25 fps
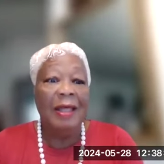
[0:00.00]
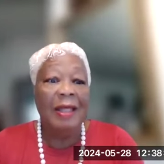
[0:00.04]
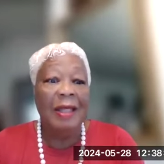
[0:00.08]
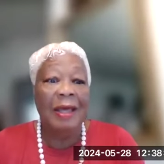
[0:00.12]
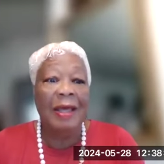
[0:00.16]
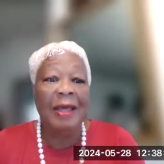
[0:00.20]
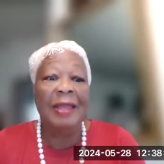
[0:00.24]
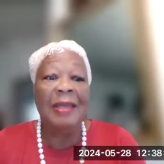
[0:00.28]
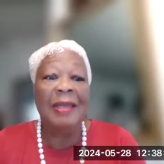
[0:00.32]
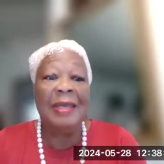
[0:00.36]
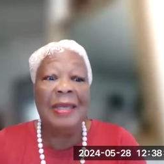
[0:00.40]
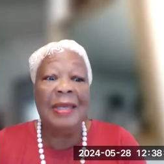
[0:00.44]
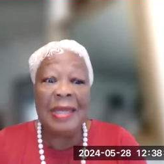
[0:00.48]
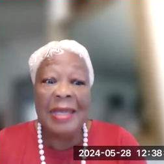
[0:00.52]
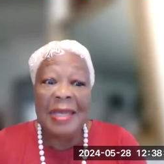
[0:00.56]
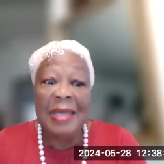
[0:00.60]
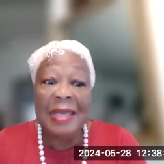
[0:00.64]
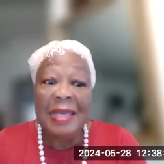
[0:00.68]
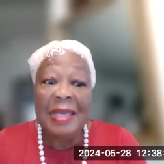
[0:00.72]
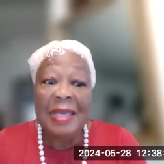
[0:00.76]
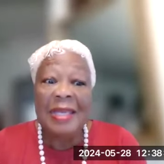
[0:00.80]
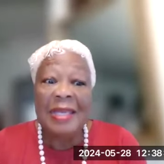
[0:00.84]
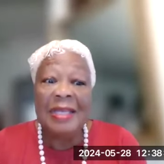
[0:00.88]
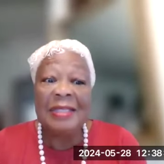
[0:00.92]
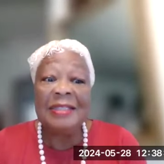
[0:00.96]
A
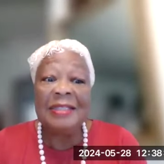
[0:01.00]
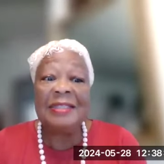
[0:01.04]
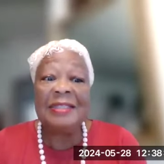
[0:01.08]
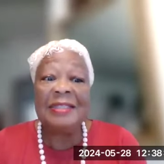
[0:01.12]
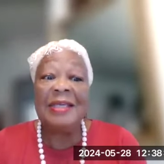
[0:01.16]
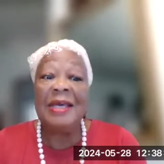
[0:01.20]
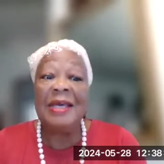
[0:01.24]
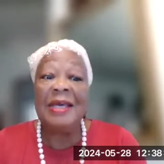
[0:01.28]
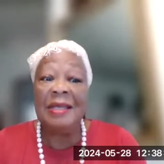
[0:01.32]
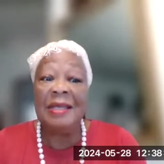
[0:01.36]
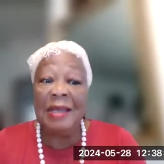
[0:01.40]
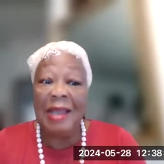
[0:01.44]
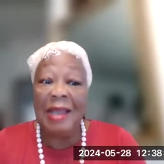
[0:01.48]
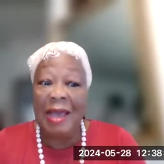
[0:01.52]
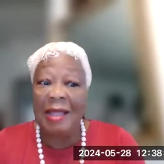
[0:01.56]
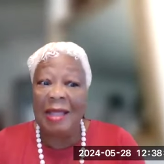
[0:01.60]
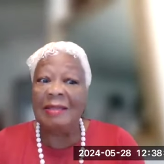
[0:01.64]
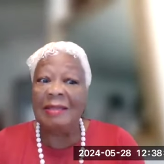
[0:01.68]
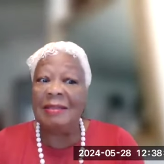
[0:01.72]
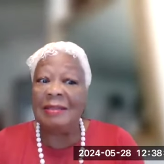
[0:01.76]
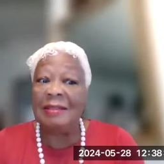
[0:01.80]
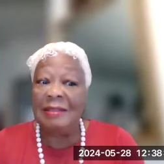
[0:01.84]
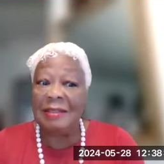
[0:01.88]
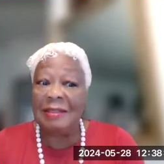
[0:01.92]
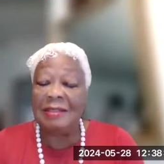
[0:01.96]
needs
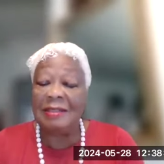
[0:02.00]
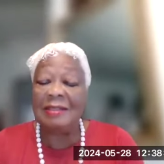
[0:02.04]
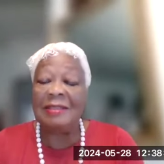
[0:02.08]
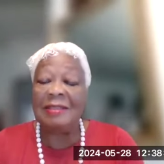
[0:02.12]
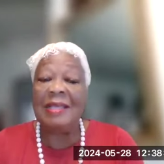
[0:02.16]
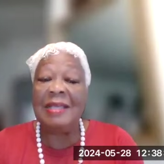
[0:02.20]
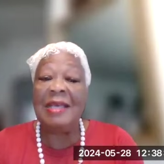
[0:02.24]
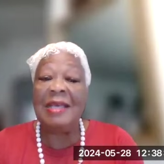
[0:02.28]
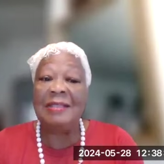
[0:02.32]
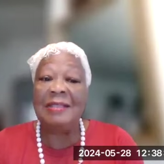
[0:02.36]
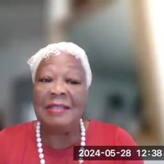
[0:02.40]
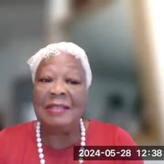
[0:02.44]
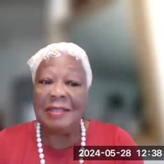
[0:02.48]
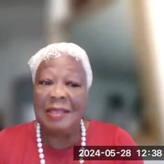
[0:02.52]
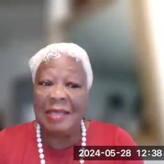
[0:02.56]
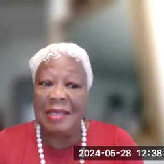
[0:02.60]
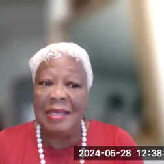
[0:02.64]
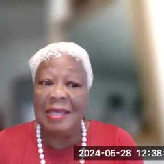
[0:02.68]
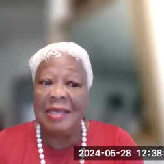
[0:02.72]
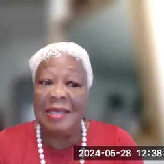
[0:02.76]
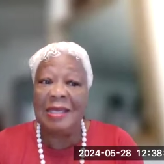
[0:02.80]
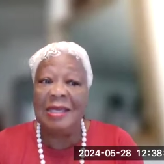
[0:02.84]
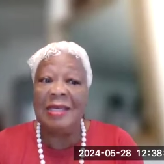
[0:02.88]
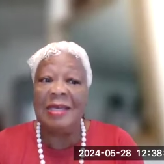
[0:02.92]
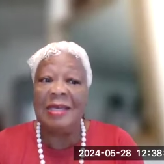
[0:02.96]
analysis. That's
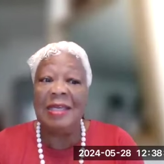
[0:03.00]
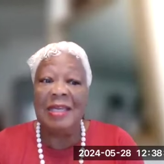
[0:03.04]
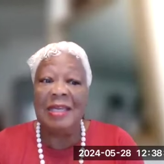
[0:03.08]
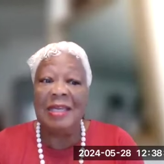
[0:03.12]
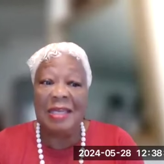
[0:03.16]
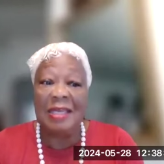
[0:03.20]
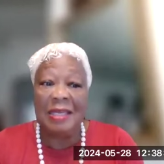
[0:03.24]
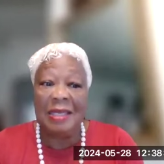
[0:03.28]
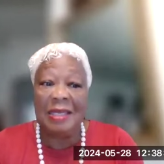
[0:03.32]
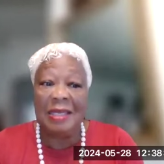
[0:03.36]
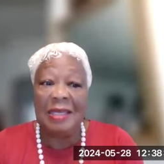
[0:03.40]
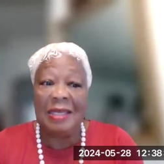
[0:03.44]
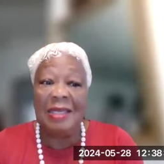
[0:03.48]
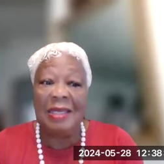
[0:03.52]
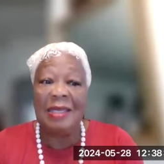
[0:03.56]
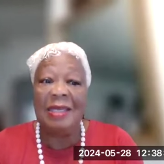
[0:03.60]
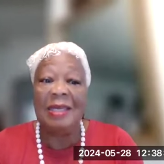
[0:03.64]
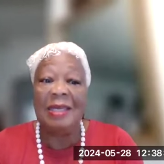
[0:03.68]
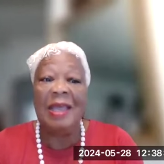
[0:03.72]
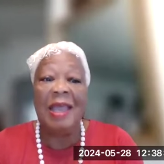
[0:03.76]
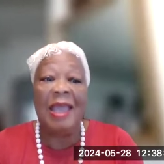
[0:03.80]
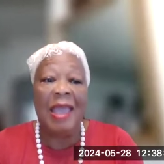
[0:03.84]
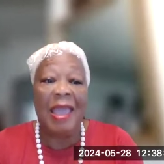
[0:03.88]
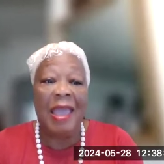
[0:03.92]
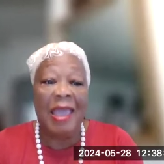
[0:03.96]

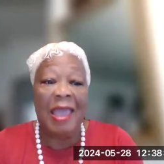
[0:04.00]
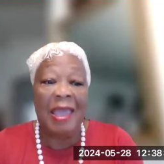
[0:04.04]
NEADS.